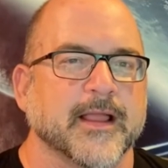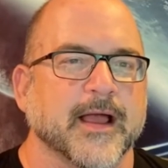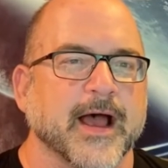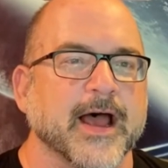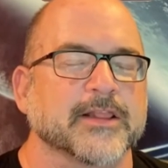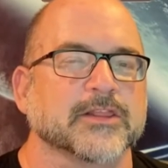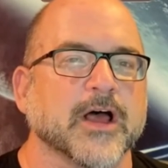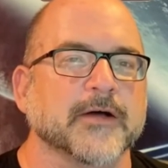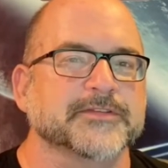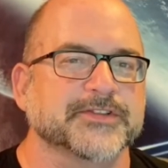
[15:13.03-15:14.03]
I'd
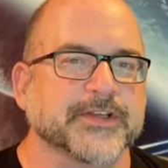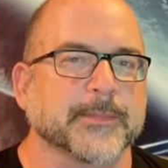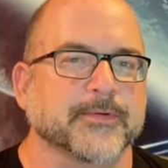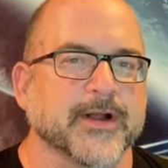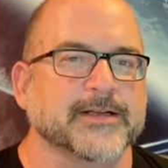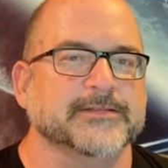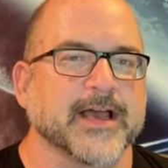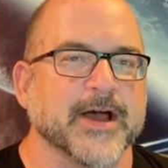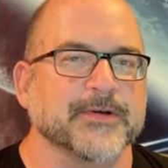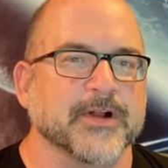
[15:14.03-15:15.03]
love to see a
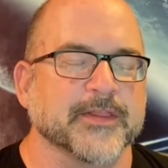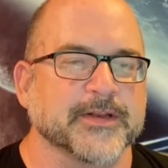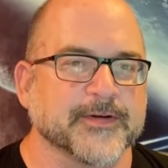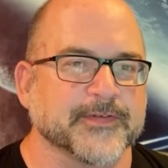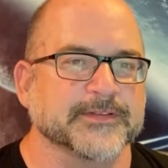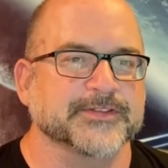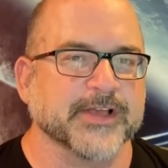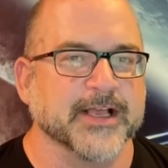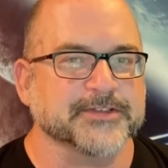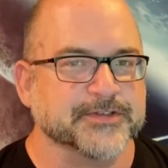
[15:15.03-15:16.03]
breakdown on the different
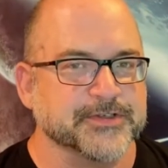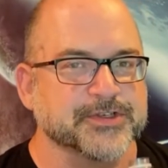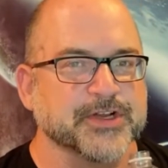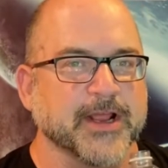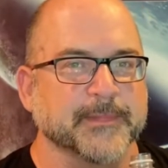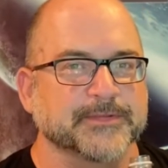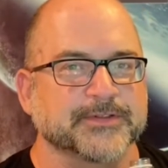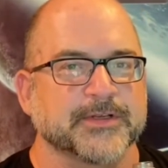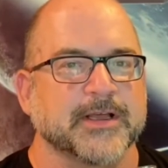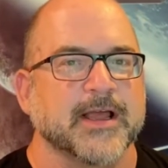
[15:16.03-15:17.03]
sizes and
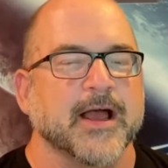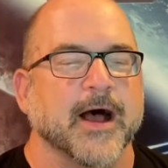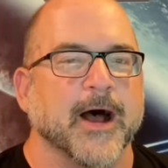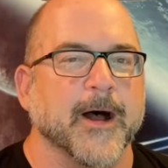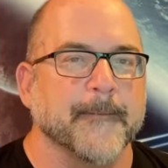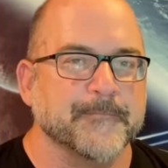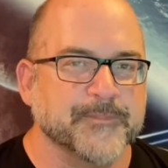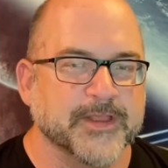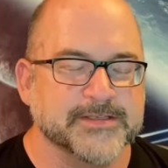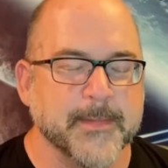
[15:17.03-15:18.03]
shapes.
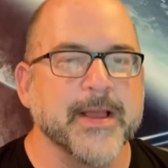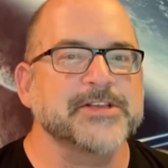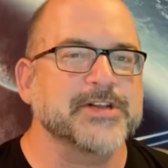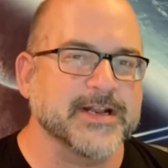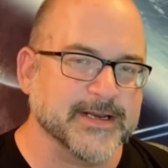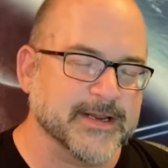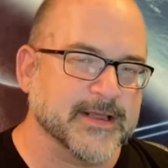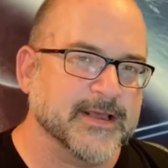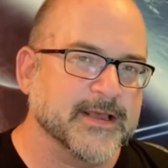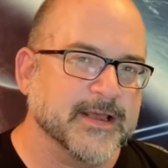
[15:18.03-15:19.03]
Because they mentioned
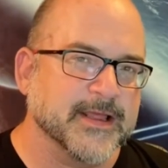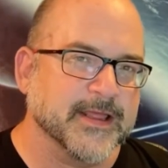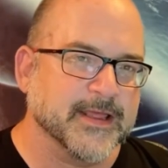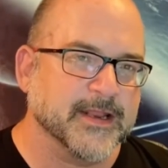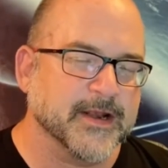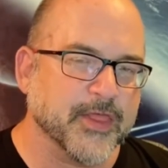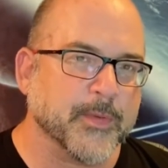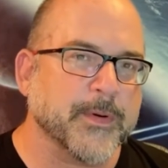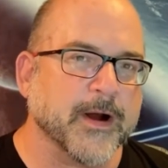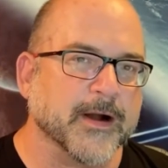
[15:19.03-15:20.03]
in another
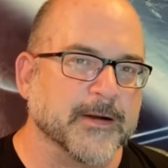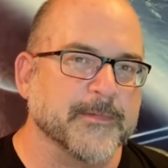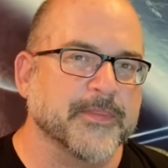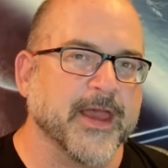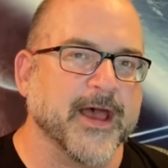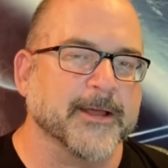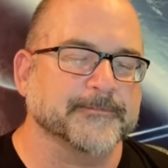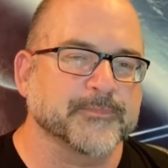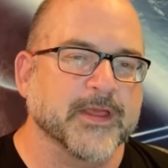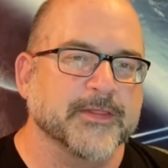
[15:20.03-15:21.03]
part that
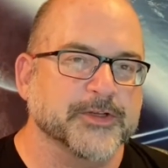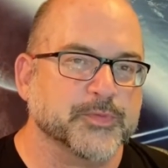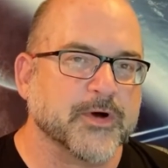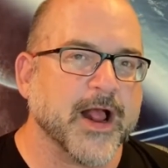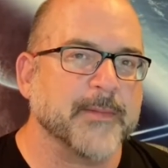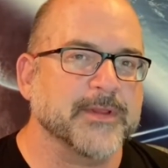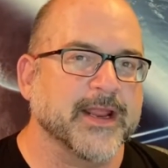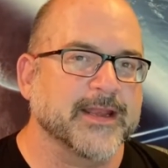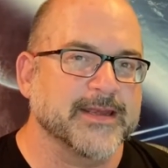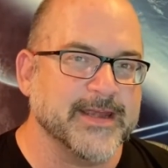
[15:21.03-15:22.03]
there's
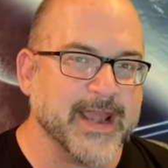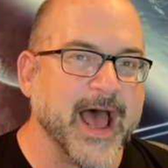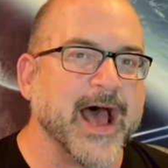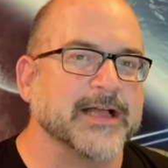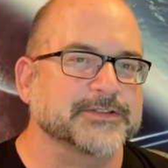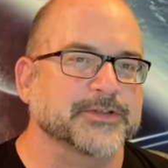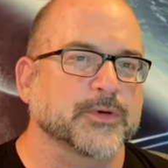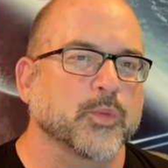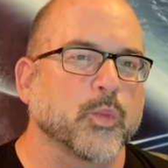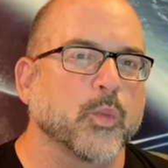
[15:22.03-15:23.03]
probably not
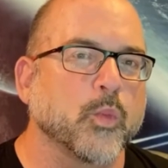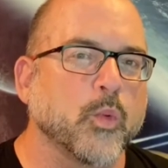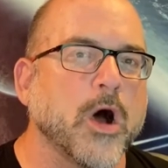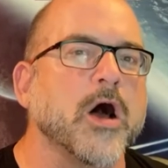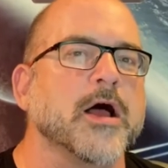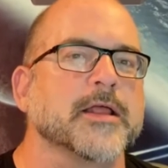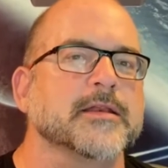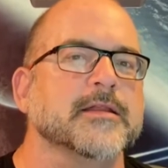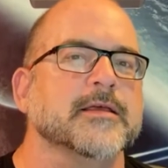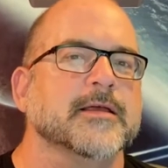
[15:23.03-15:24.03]
one